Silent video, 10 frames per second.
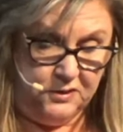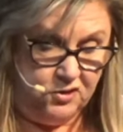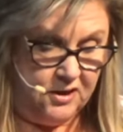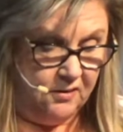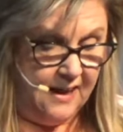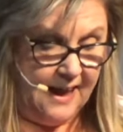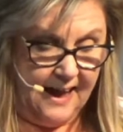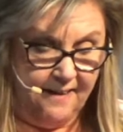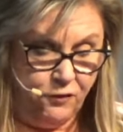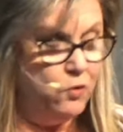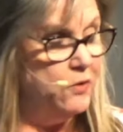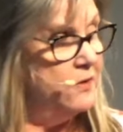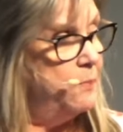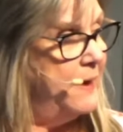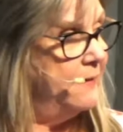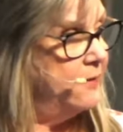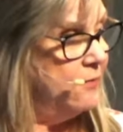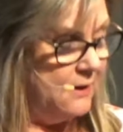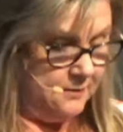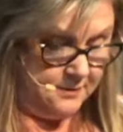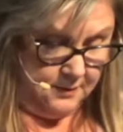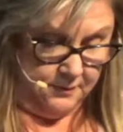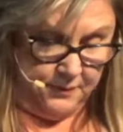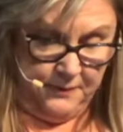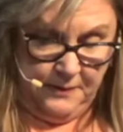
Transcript: we shall have to expand the relative.